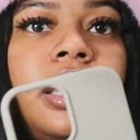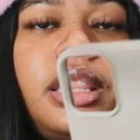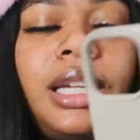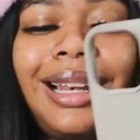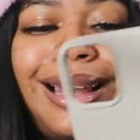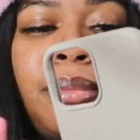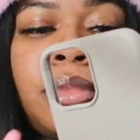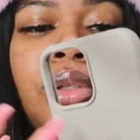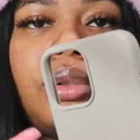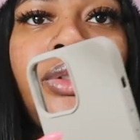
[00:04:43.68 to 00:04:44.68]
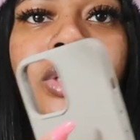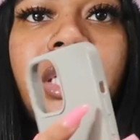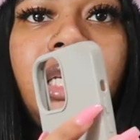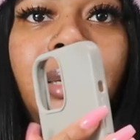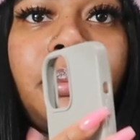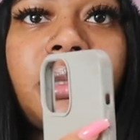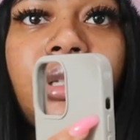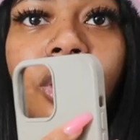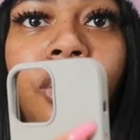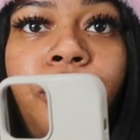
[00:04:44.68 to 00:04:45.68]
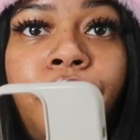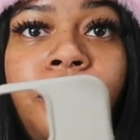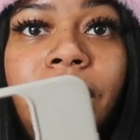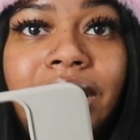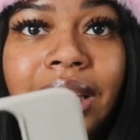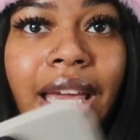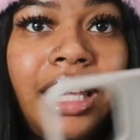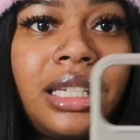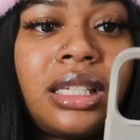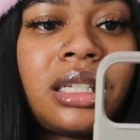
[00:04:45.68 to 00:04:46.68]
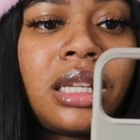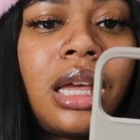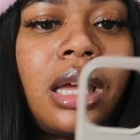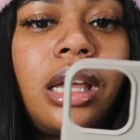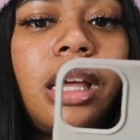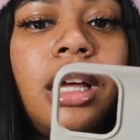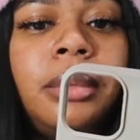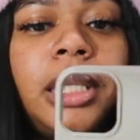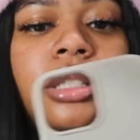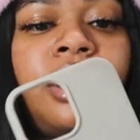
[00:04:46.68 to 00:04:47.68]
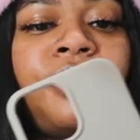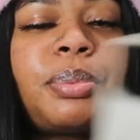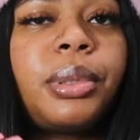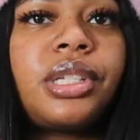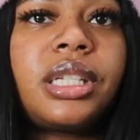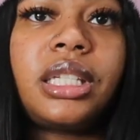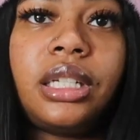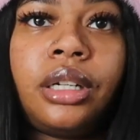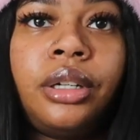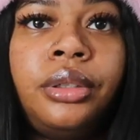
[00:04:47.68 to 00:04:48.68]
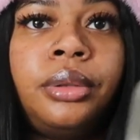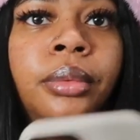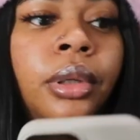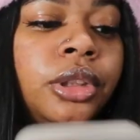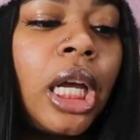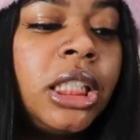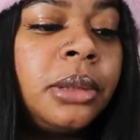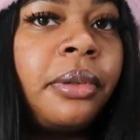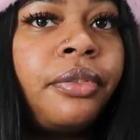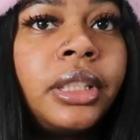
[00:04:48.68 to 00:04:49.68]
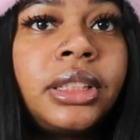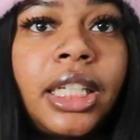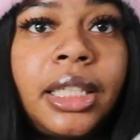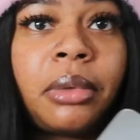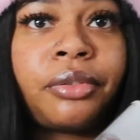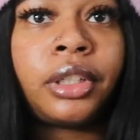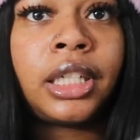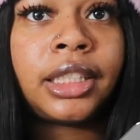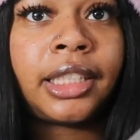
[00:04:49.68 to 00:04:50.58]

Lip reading: the clamp sort of slips off of this case. I don't know if it's because it's silicone or what, so I just prefer taking my phone out of the